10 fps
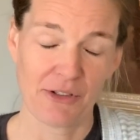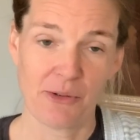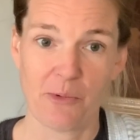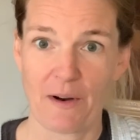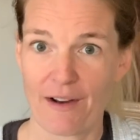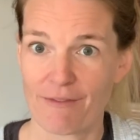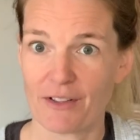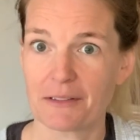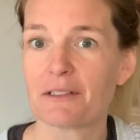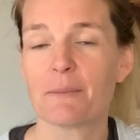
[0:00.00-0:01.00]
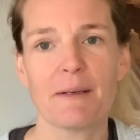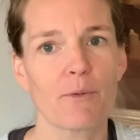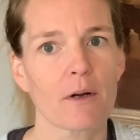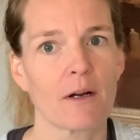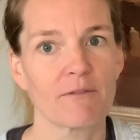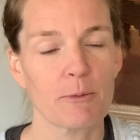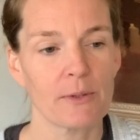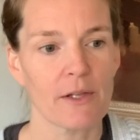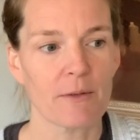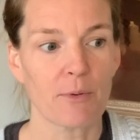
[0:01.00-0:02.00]
to where I felt a little bit more comfortable
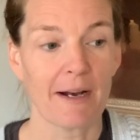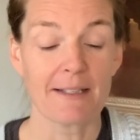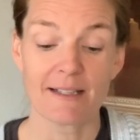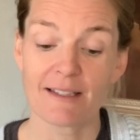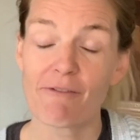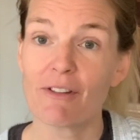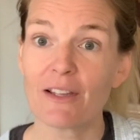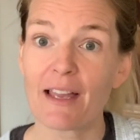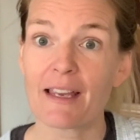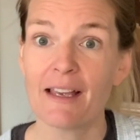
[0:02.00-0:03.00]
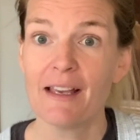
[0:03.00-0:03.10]
on the price, because I feel like